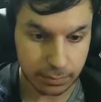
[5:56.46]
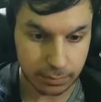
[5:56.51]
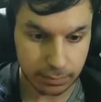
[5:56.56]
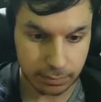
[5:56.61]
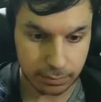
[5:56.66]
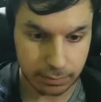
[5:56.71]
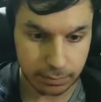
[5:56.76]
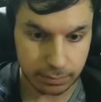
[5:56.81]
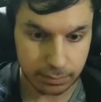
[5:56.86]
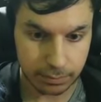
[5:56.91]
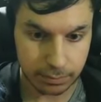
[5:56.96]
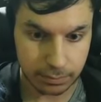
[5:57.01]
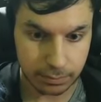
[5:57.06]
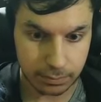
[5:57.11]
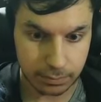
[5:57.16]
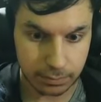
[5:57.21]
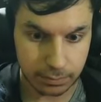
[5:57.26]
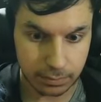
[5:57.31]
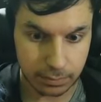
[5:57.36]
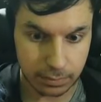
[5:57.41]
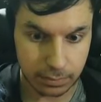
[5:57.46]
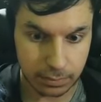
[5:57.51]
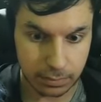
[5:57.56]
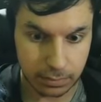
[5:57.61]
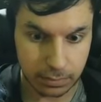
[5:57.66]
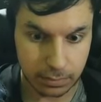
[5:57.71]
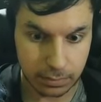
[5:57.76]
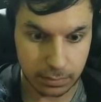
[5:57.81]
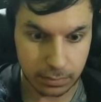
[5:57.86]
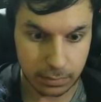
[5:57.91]

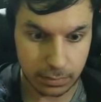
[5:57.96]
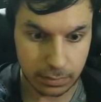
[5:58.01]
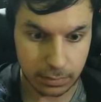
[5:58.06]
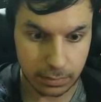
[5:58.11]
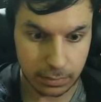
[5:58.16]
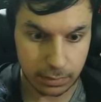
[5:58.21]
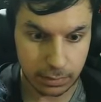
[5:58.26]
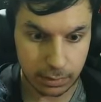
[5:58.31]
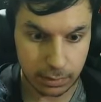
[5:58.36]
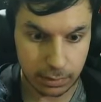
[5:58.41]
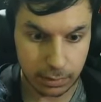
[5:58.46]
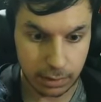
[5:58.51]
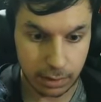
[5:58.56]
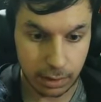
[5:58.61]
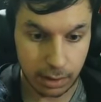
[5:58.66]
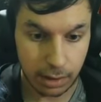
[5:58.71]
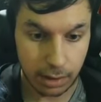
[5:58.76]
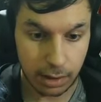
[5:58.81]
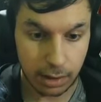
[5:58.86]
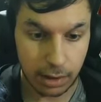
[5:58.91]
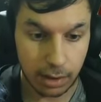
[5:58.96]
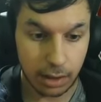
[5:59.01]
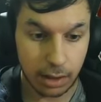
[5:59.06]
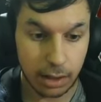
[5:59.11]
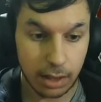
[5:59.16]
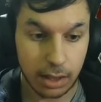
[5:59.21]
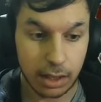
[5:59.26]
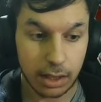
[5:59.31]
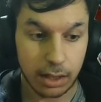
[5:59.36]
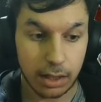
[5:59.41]

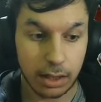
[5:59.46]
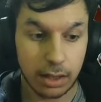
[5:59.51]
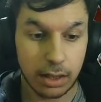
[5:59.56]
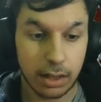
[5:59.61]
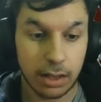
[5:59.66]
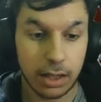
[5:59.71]
No one is speaking in this clip.